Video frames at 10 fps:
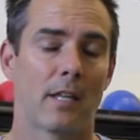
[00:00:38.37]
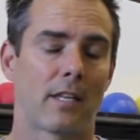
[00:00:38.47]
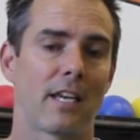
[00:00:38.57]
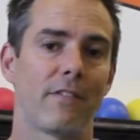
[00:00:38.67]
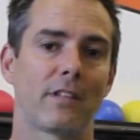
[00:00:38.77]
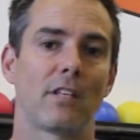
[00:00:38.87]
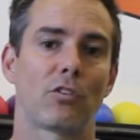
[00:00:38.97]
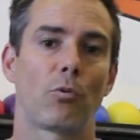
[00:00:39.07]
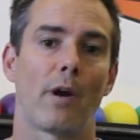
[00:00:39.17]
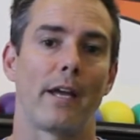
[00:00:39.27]
Think of it
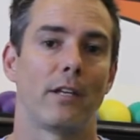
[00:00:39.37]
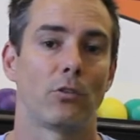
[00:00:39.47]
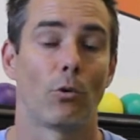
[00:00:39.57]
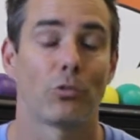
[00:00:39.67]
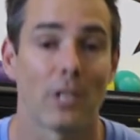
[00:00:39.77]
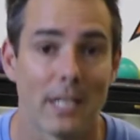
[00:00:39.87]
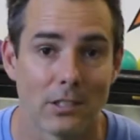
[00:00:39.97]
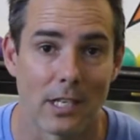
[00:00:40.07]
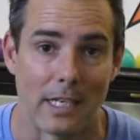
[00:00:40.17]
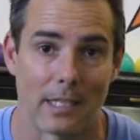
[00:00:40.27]
this way, don't
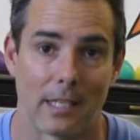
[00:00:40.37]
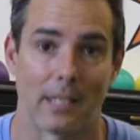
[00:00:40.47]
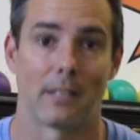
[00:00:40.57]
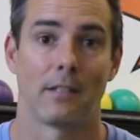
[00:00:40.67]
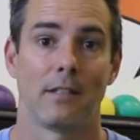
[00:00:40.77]
change anything.